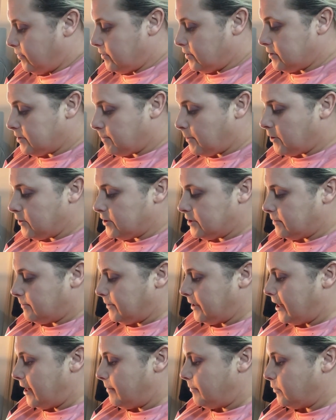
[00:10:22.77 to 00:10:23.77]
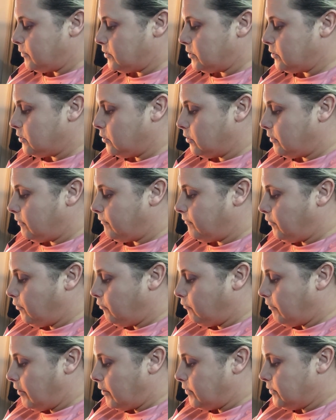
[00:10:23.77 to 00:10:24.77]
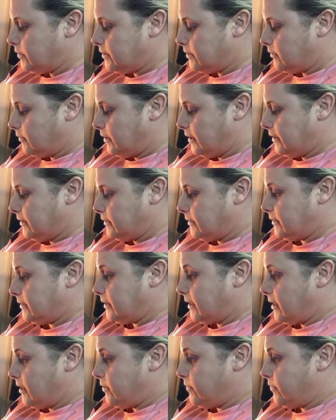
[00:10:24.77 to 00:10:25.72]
You're supposed to be able to cook a full roast on it, so